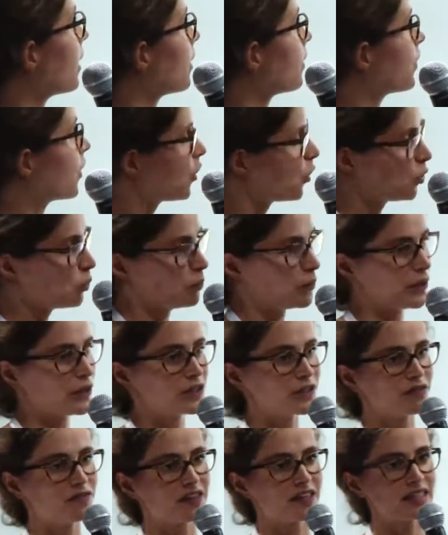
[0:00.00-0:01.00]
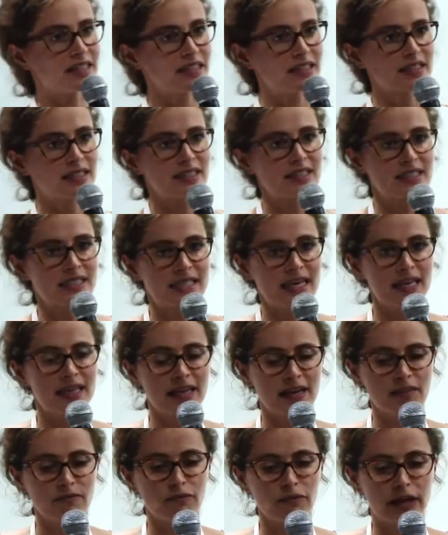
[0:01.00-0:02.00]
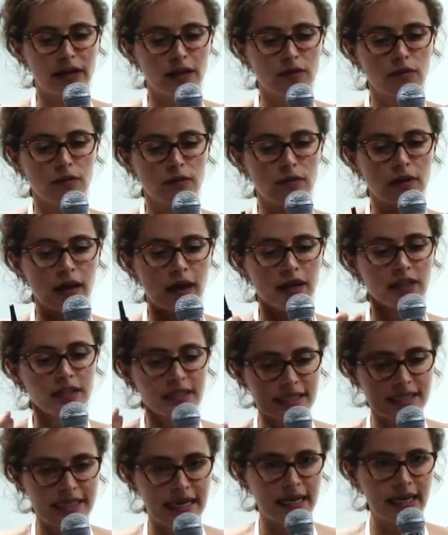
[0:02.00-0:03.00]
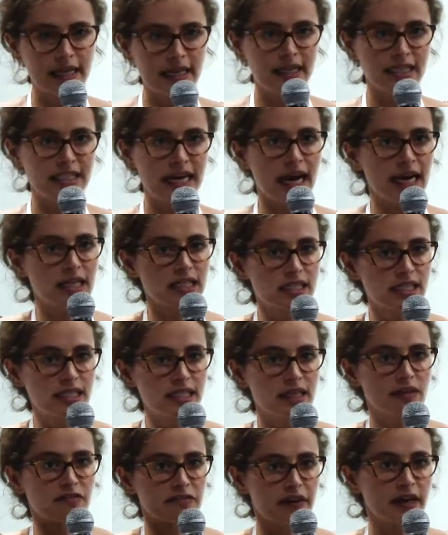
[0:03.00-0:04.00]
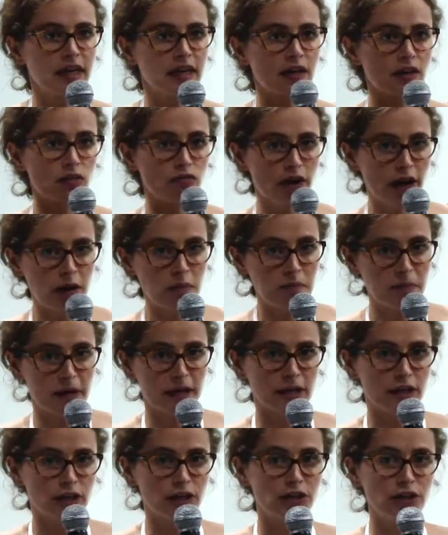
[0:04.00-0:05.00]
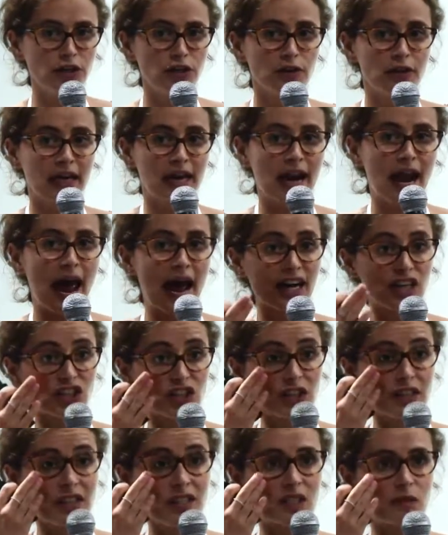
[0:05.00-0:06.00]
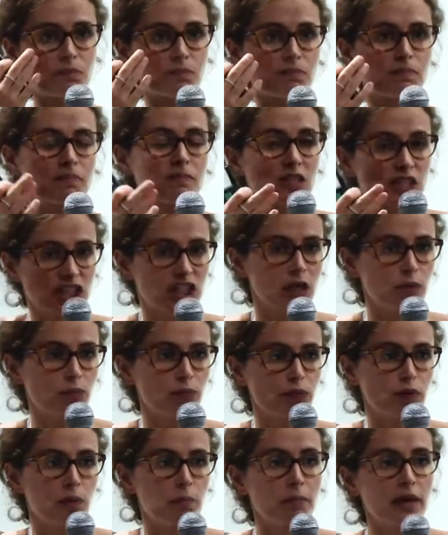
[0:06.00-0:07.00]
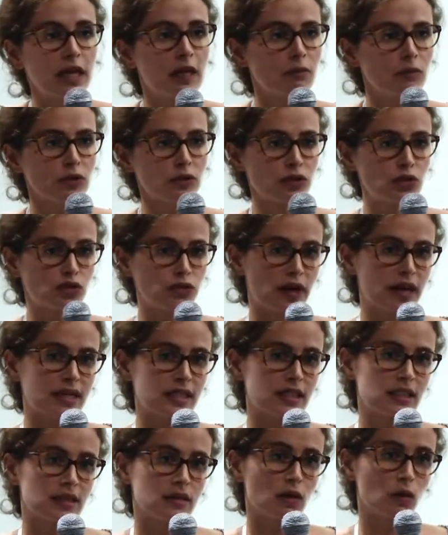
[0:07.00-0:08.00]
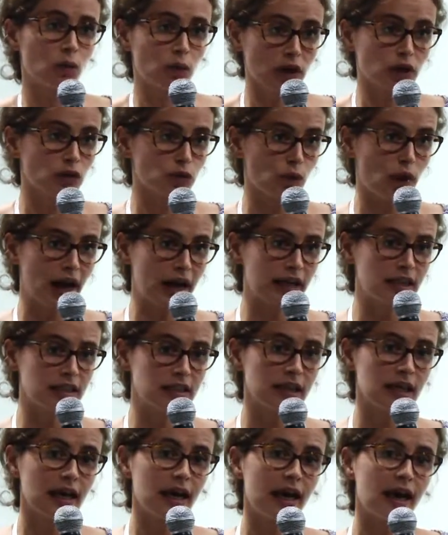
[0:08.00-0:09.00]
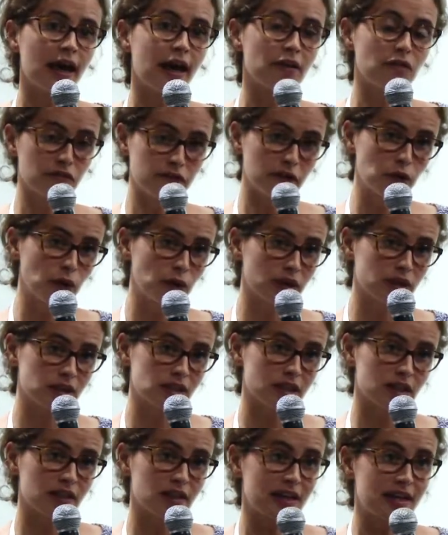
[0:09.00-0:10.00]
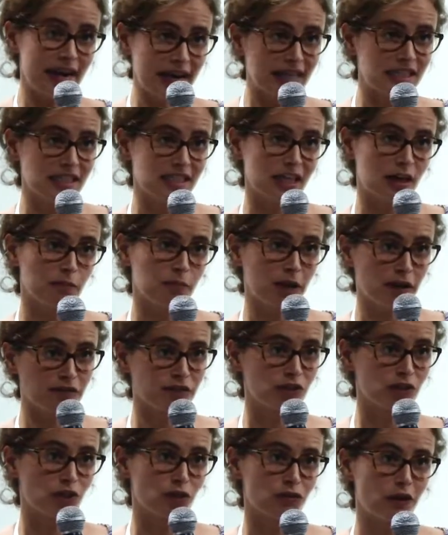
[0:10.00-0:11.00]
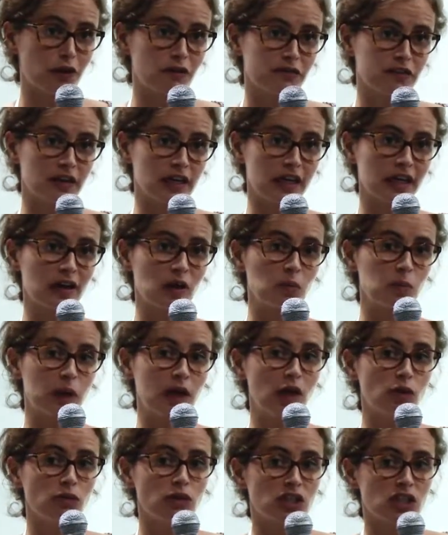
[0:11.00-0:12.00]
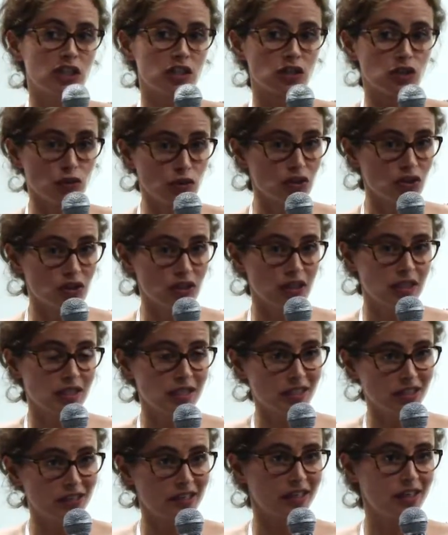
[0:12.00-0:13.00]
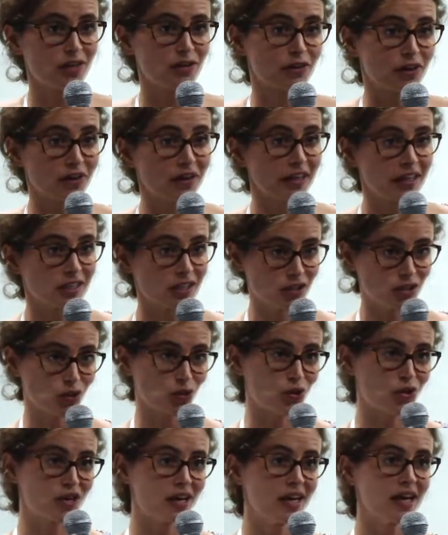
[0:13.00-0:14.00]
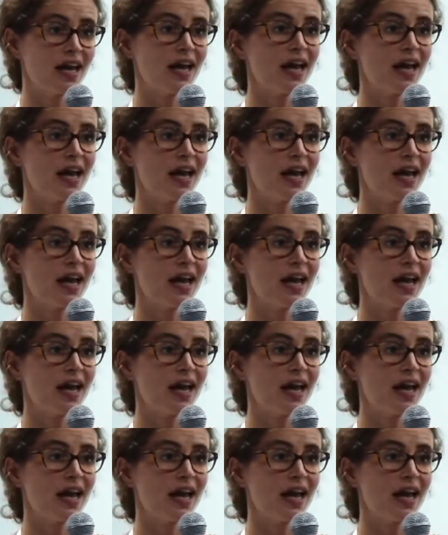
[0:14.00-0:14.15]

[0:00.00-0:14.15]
The whole point of this is to say that when understanding the challenges and finding the right partner, you can actually ship with minimal stress worldwide and focus on the next step after a crowdfunding campaign, which is usually starting your online store